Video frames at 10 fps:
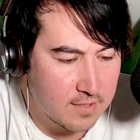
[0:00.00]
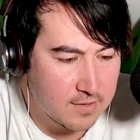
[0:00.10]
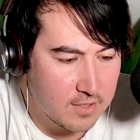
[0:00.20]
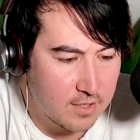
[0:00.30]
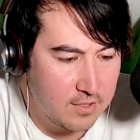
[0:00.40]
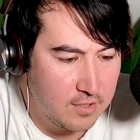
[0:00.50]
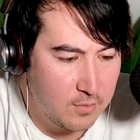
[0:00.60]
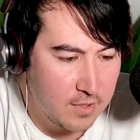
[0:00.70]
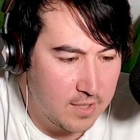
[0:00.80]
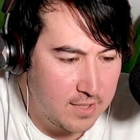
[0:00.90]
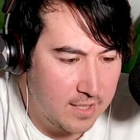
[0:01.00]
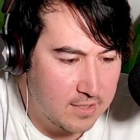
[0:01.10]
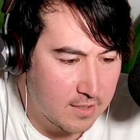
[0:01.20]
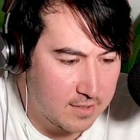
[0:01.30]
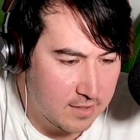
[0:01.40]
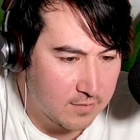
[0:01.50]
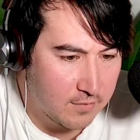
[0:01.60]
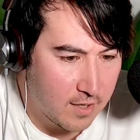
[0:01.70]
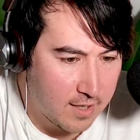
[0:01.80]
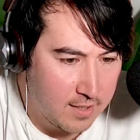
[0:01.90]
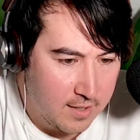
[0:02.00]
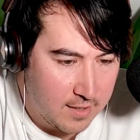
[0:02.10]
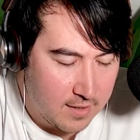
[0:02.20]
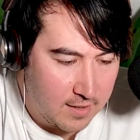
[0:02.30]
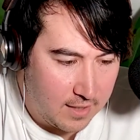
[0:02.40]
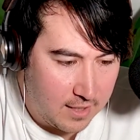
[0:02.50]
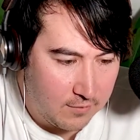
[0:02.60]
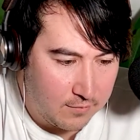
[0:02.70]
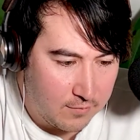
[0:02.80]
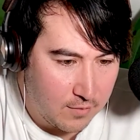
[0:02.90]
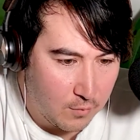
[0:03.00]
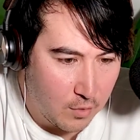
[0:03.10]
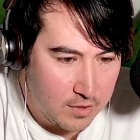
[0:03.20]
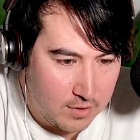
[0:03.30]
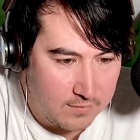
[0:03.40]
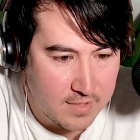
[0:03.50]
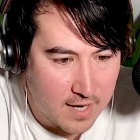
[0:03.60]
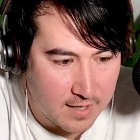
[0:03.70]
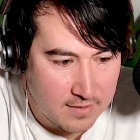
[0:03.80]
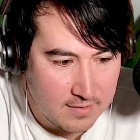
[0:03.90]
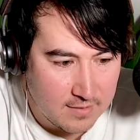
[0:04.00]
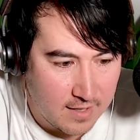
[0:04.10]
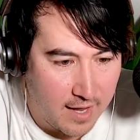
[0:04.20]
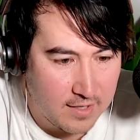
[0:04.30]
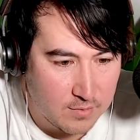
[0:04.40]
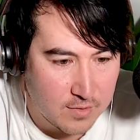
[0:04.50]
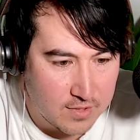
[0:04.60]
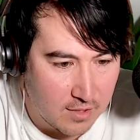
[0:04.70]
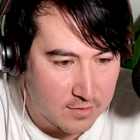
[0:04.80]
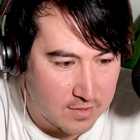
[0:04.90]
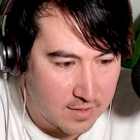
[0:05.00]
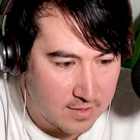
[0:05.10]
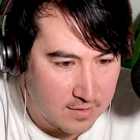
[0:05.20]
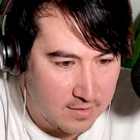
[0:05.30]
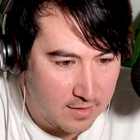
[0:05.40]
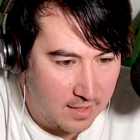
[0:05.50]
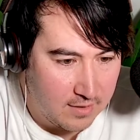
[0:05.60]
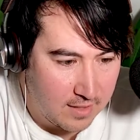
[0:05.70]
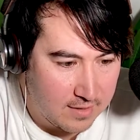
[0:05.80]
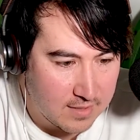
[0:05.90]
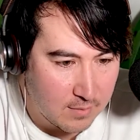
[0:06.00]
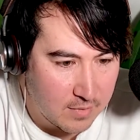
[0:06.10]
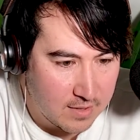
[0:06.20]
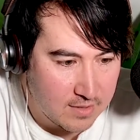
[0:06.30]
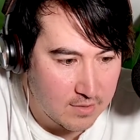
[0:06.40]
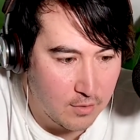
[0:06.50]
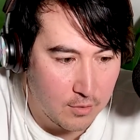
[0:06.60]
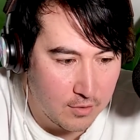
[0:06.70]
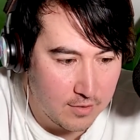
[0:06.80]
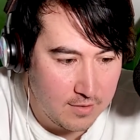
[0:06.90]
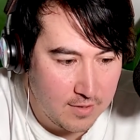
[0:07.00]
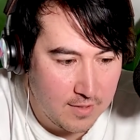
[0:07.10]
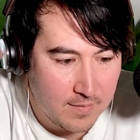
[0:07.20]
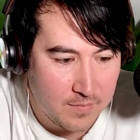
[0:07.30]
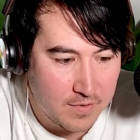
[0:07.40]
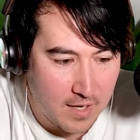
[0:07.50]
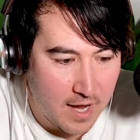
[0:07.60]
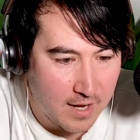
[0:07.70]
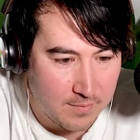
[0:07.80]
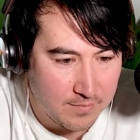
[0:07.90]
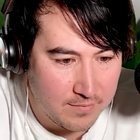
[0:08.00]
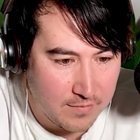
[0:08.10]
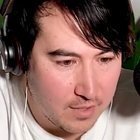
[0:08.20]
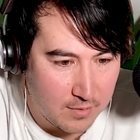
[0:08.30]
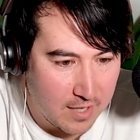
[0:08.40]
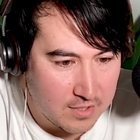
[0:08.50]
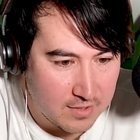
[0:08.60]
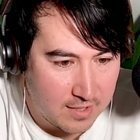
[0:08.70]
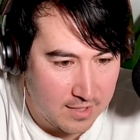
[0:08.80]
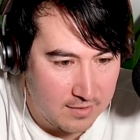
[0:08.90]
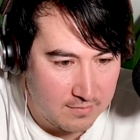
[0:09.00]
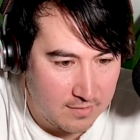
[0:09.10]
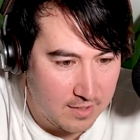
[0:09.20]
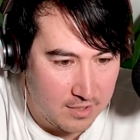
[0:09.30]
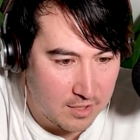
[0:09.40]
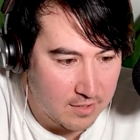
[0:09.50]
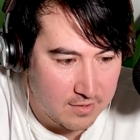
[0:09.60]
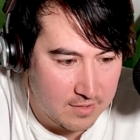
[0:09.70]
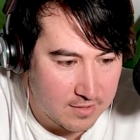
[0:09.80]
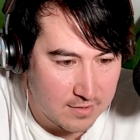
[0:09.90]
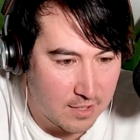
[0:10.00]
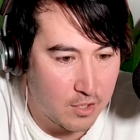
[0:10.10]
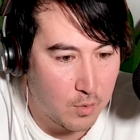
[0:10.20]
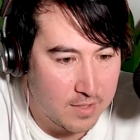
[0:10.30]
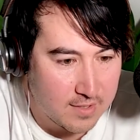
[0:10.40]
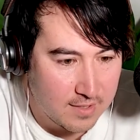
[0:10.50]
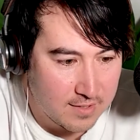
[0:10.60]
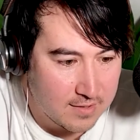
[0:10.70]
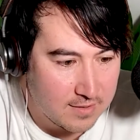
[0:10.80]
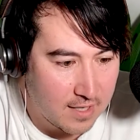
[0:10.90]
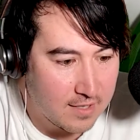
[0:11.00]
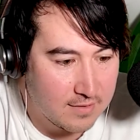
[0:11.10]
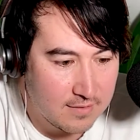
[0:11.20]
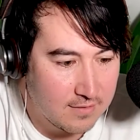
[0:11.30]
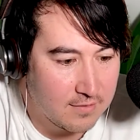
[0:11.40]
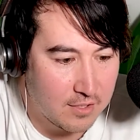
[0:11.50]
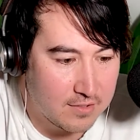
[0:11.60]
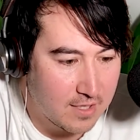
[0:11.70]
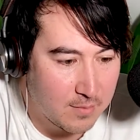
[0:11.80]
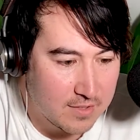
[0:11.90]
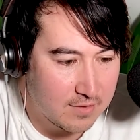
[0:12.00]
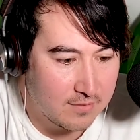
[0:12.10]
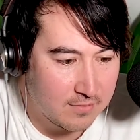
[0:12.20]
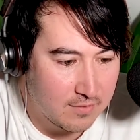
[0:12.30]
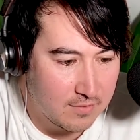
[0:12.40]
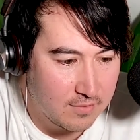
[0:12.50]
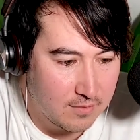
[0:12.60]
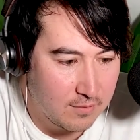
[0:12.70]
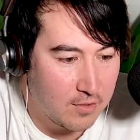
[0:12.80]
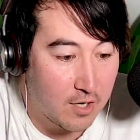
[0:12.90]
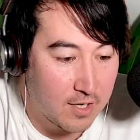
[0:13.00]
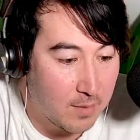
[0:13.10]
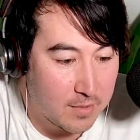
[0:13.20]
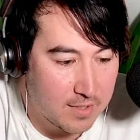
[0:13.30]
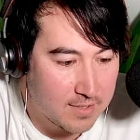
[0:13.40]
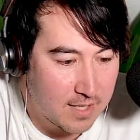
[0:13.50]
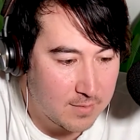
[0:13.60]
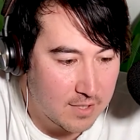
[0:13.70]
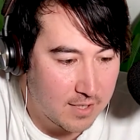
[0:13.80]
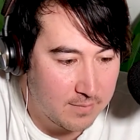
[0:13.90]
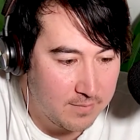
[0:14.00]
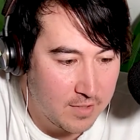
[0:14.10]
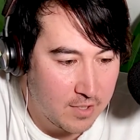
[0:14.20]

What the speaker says: So you really need to identify if what you've done has resulted in these numbers, or they're actually, it's just a coincidence that those numbers have gone up at the same time, or